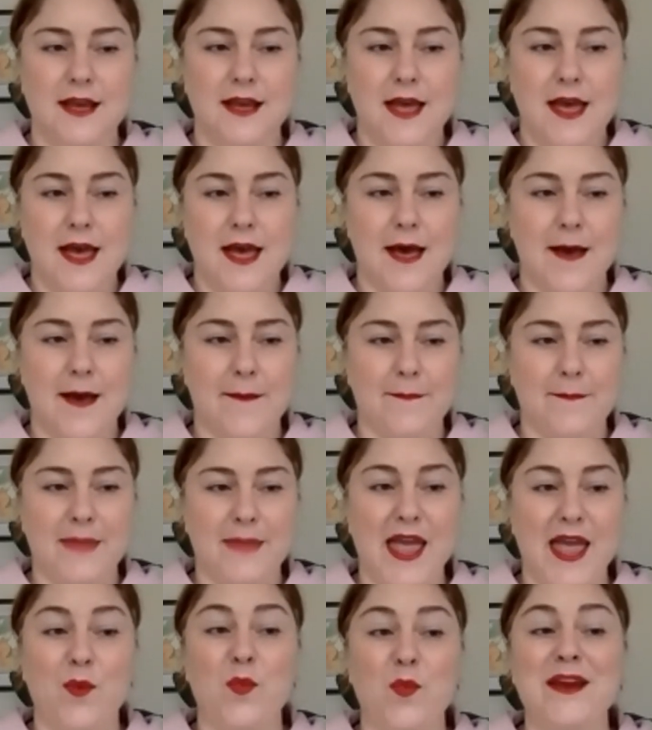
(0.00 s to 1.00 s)

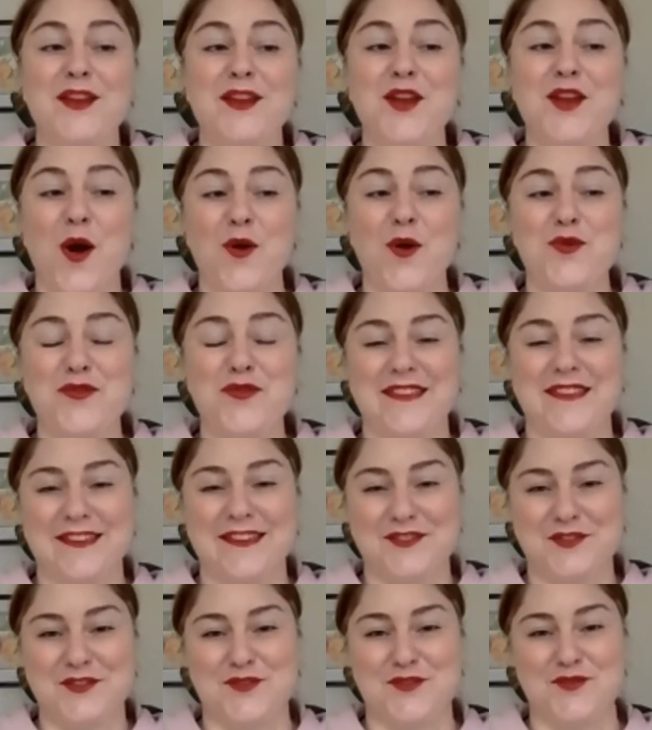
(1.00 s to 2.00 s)
And we know that
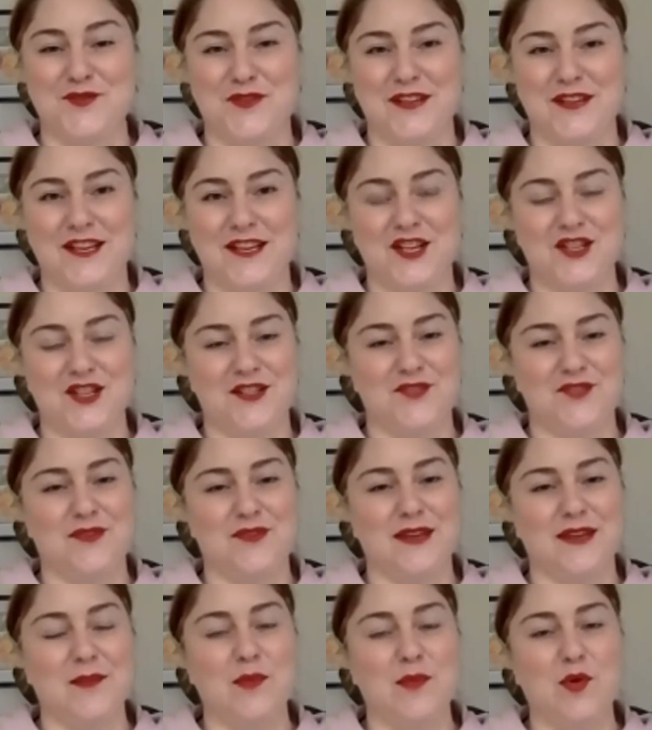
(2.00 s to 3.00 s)
social connection is
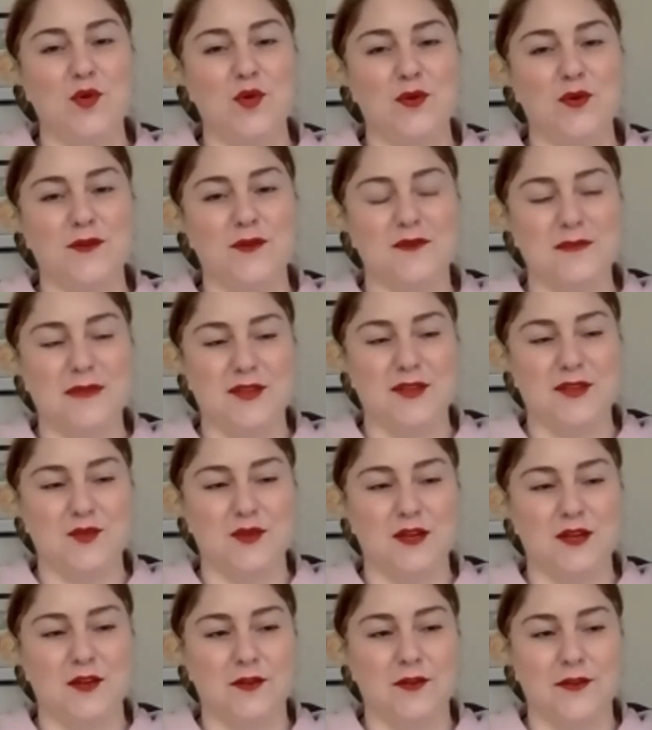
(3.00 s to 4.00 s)
really important for mental
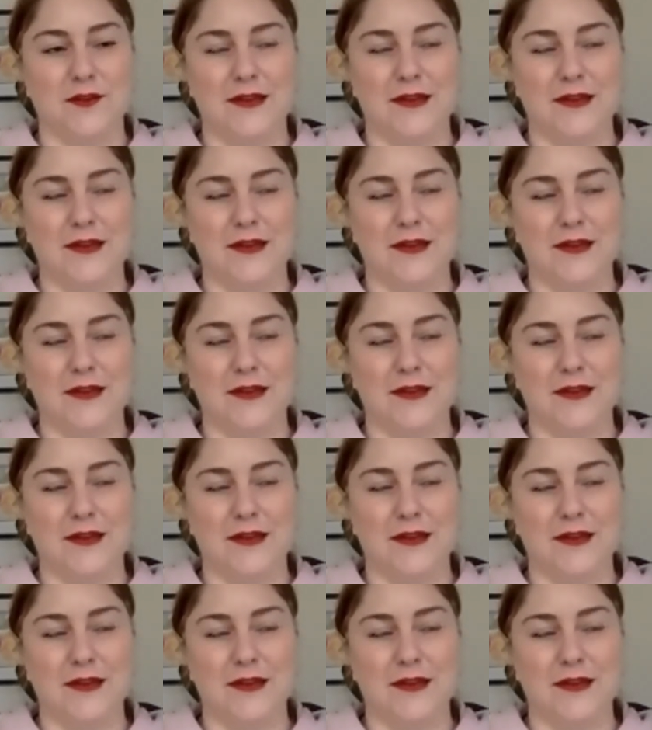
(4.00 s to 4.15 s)
health.